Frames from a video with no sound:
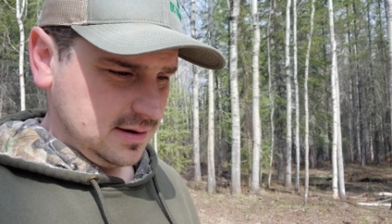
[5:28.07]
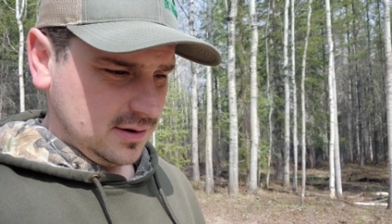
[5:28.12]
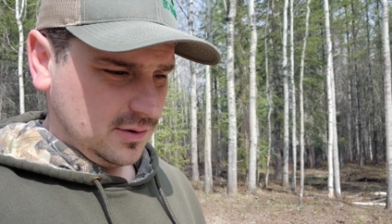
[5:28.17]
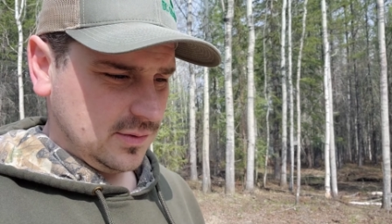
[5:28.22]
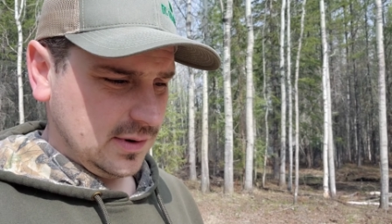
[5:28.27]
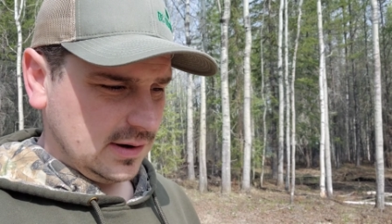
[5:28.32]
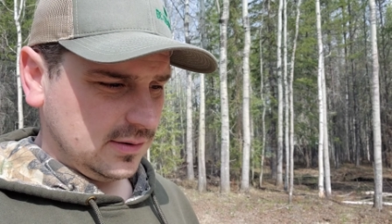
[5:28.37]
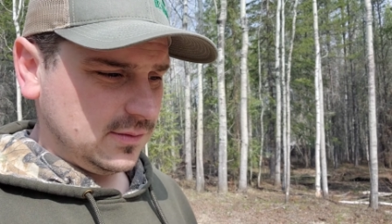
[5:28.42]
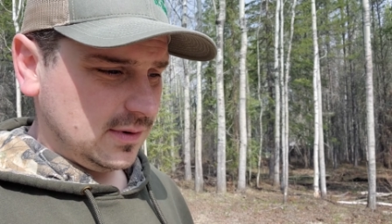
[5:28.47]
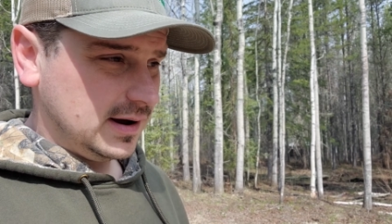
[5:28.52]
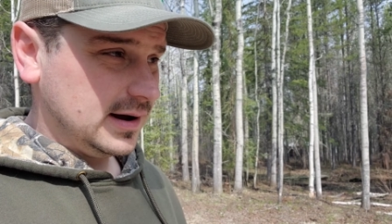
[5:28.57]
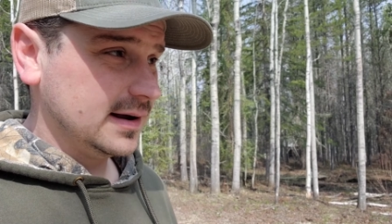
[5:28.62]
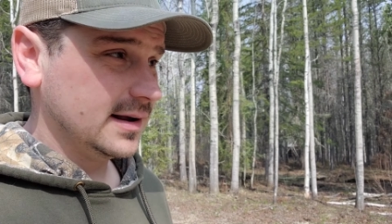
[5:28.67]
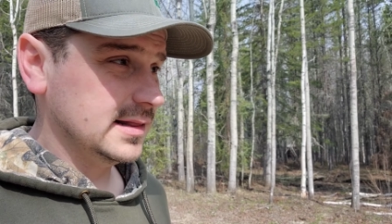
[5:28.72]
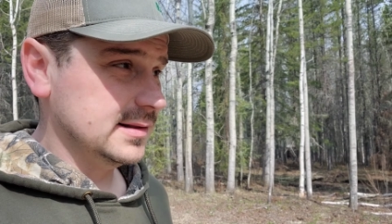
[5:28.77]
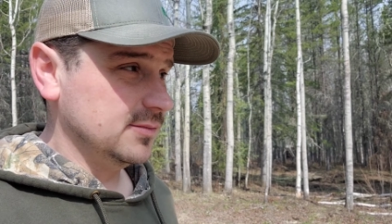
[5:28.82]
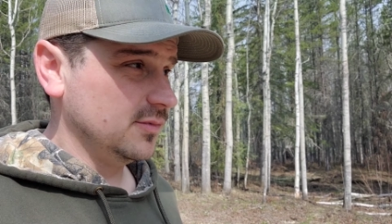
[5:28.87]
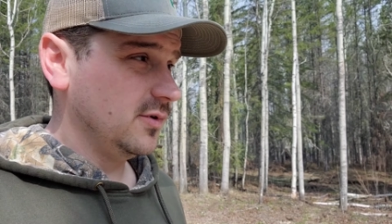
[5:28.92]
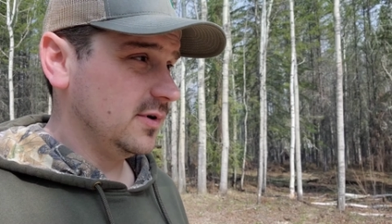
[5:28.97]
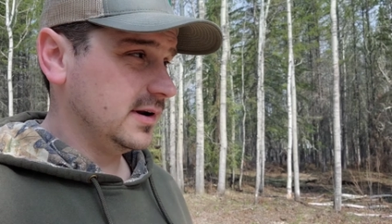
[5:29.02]
Quick walk in
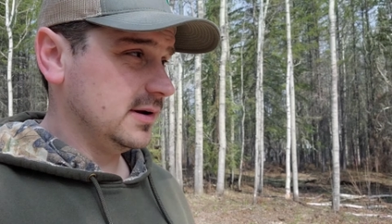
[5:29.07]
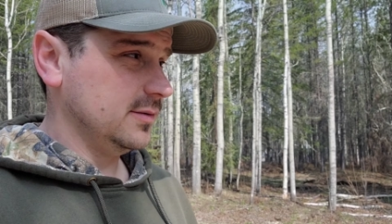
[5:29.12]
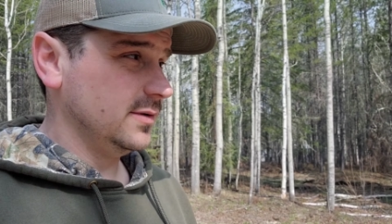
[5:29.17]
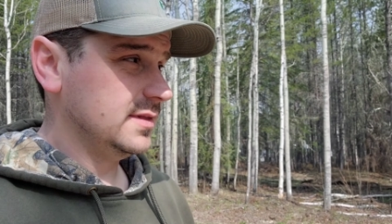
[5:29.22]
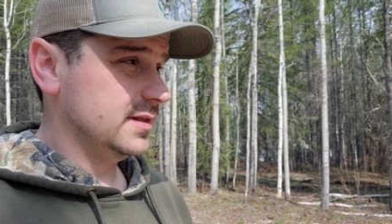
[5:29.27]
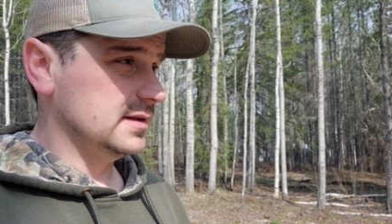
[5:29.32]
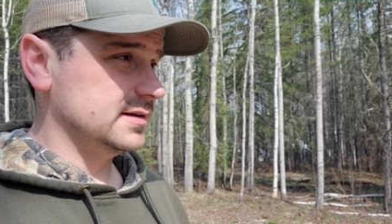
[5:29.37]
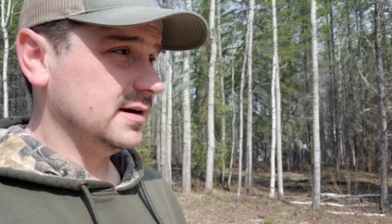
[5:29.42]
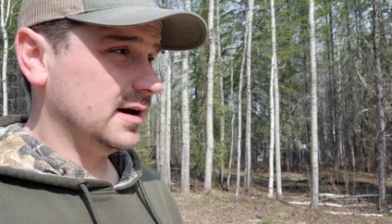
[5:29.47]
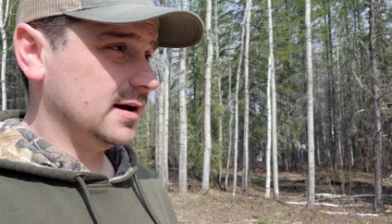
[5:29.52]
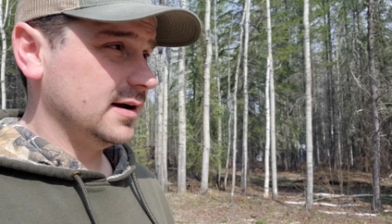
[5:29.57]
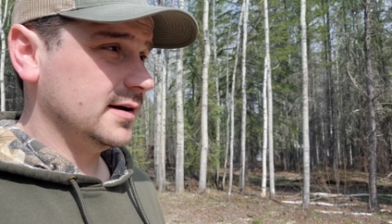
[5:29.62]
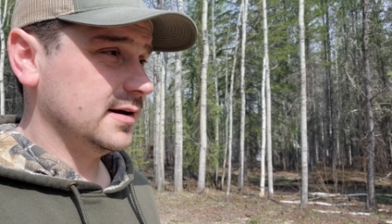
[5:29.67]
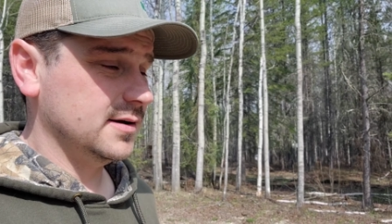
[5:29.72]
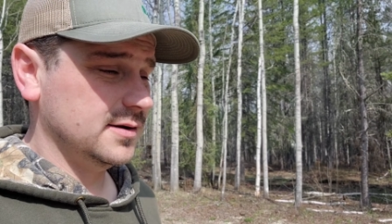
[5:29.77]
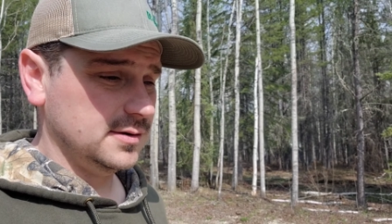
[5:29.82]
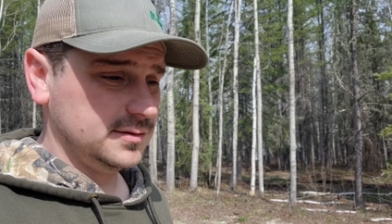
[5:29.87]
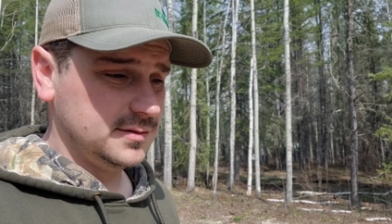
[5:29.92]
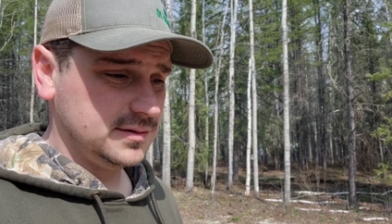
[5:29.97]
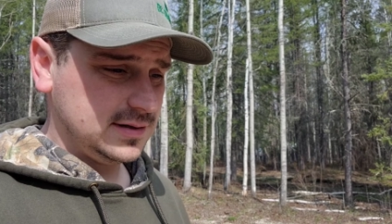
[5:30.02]
the morning with the
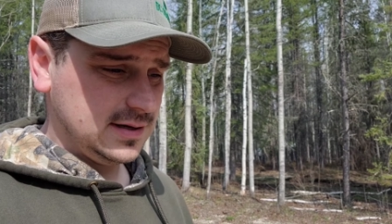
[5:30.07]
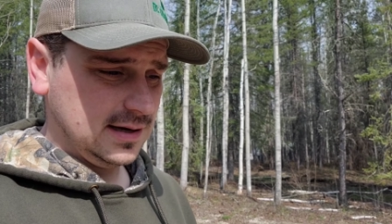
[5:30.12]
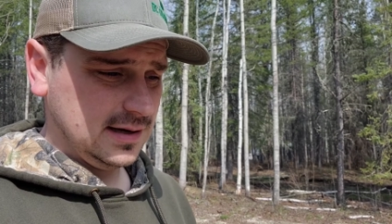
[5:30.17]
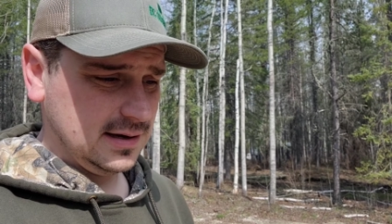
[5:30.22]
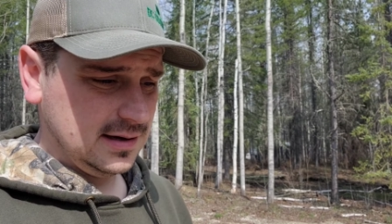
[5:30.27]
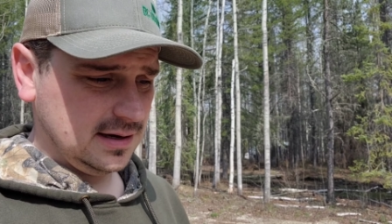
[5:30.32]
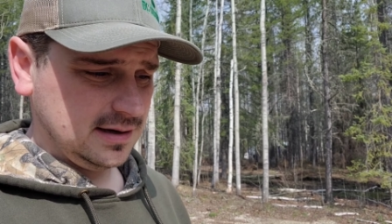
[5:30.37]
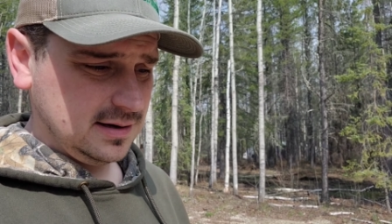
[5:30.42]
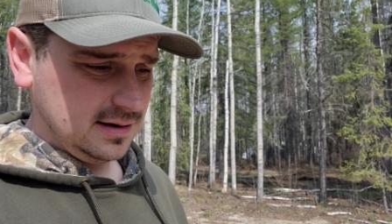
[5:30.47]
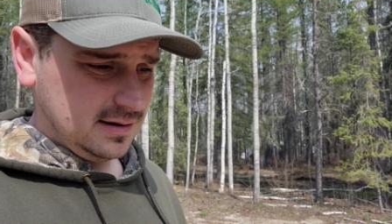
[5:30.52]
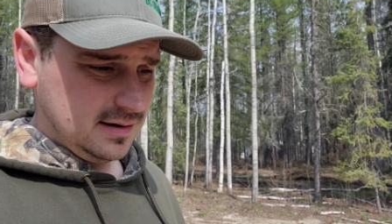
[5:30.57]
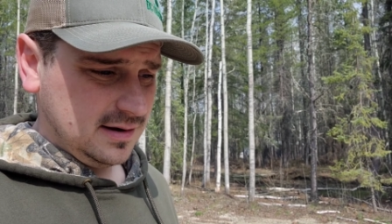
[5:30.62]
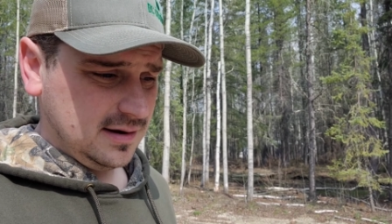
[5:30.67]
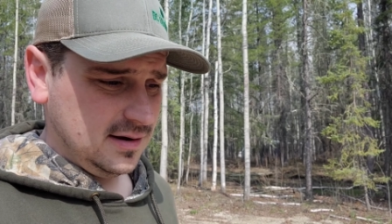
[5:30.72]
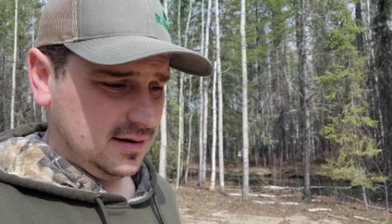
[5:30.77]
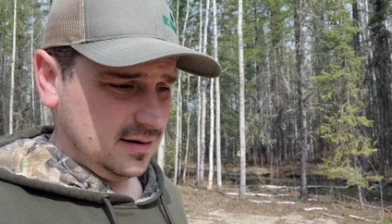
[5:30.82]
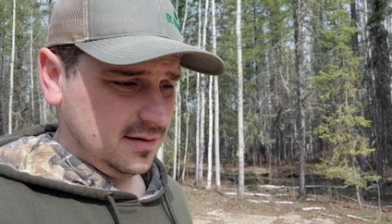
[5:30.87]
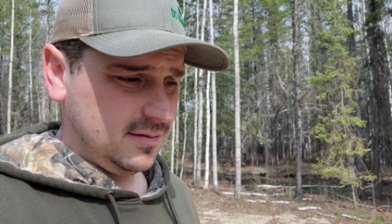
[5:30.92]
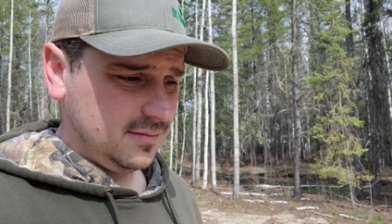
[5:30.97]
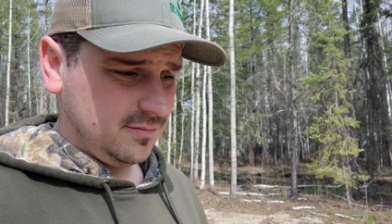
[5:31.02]
doggos,
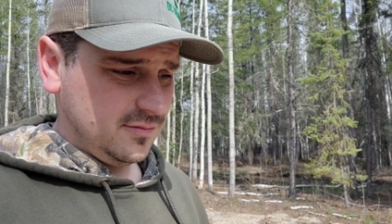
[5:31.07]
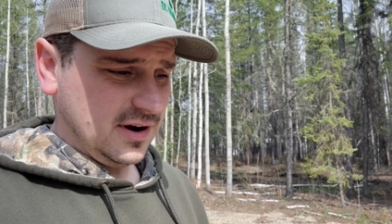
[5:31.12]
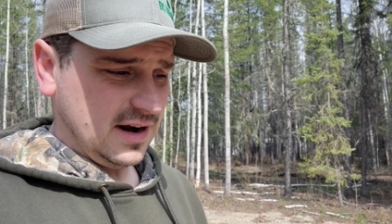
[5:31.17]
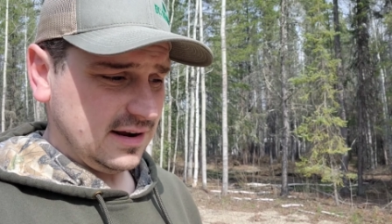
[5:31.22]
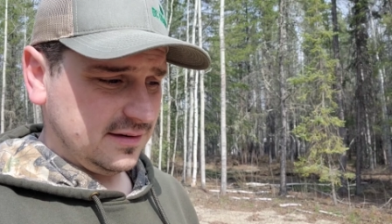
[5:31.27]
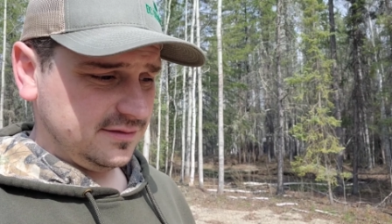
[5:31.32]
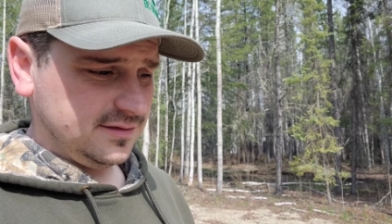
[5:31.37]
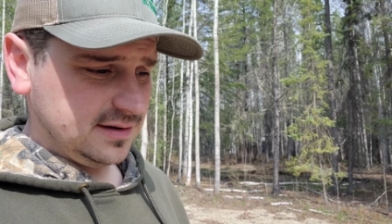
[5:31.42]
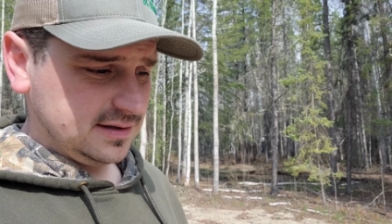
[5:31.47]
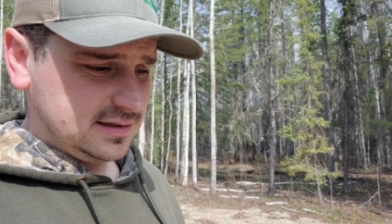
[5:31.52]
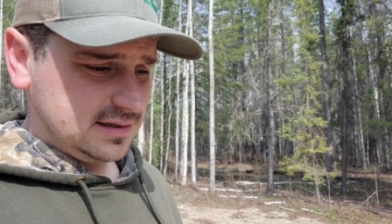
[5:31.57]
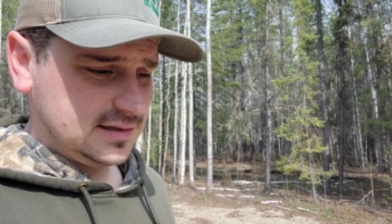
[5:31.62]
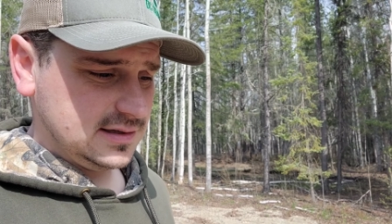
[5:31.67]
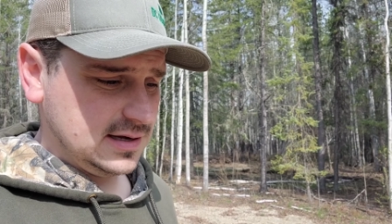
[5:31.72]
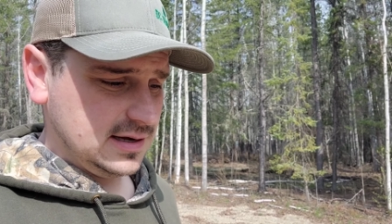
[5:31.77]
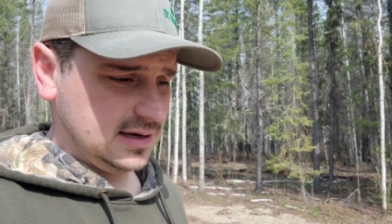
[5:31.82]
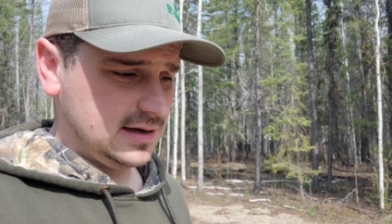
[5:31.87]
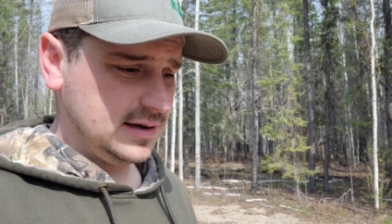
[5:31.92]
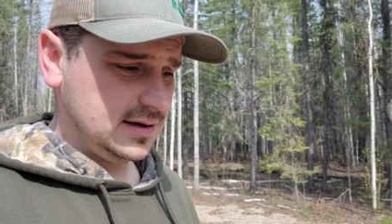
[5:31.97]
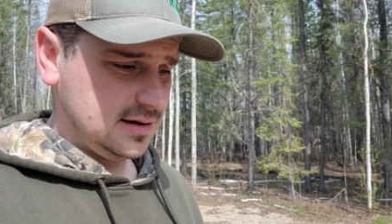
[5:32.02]
breakfast
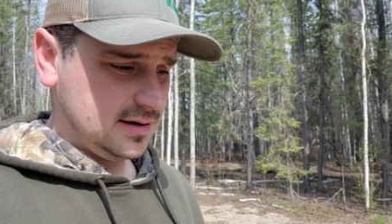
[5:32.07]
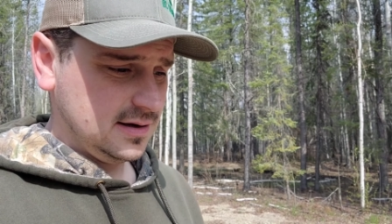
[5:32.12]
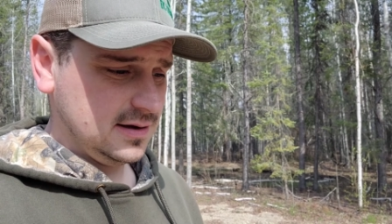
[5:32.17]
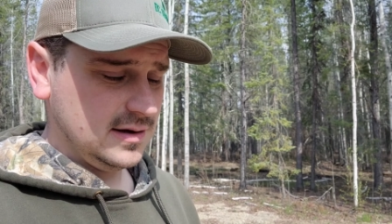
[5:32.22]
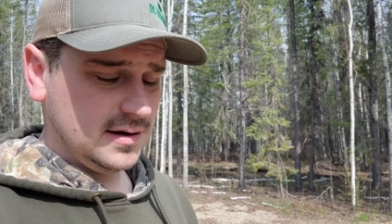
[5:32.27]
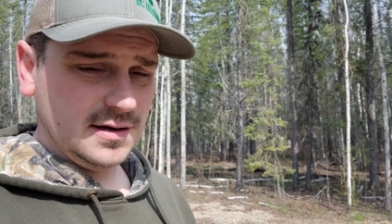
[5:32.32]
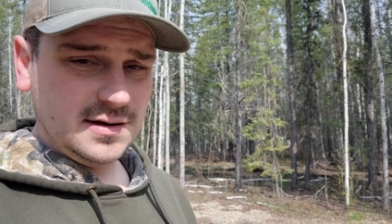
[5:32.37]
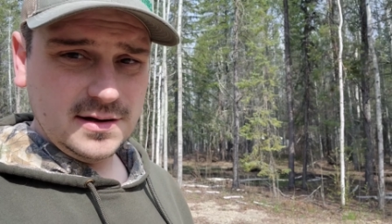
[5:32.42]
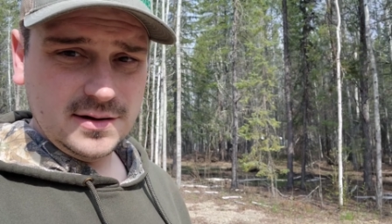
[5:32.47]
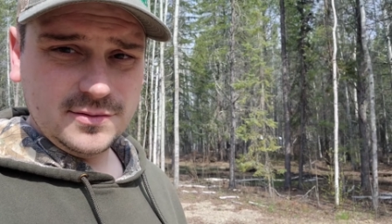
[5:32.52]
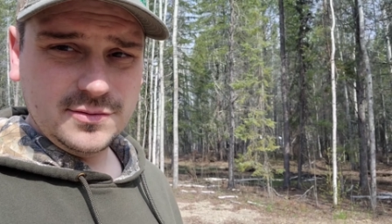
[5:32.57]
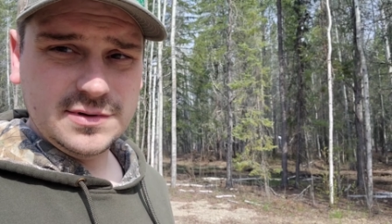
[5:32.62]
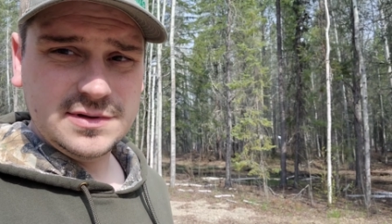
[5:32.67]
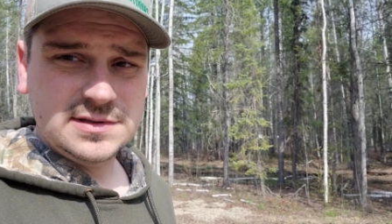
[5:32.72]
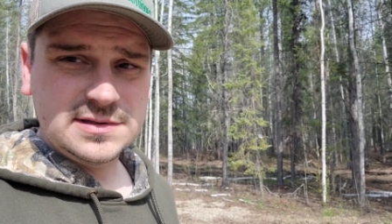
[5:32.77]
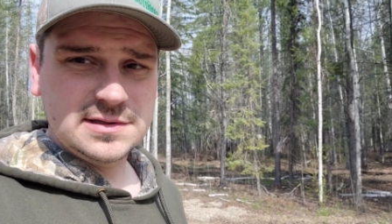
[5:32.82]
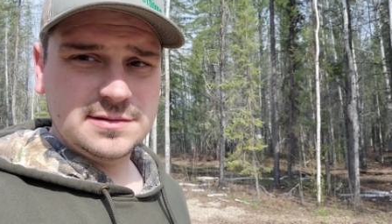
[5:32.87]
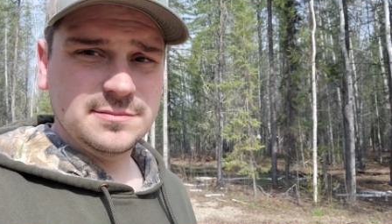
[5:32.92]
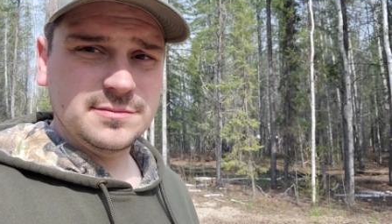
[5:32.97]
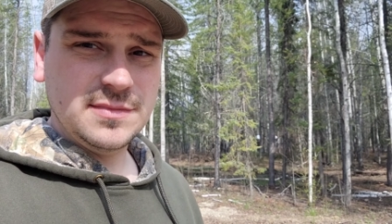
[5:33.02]
with
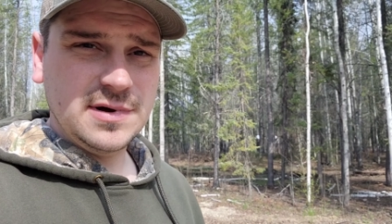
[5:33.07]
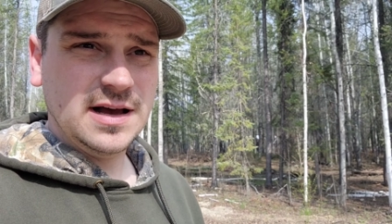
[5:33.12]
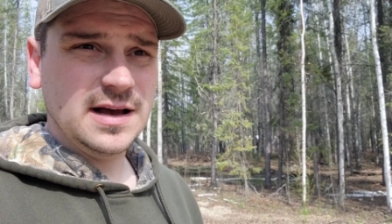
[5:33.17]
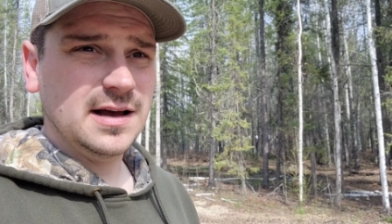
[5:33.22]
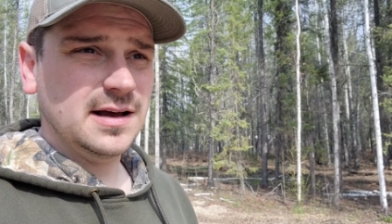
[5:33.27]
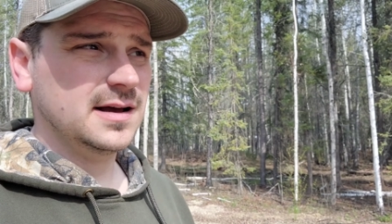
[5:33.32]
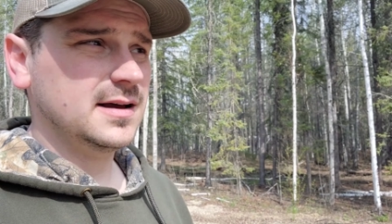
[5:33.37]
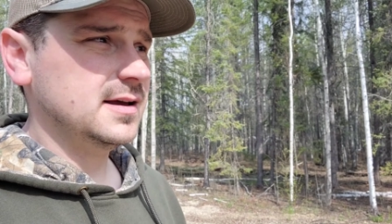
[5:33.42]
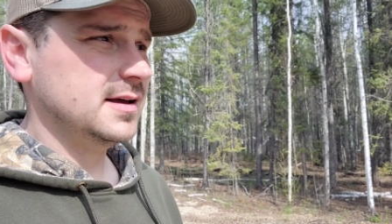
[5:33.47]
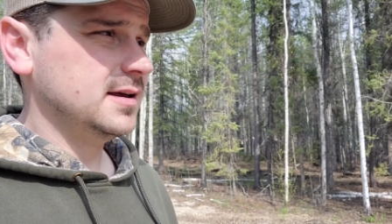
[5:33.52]
some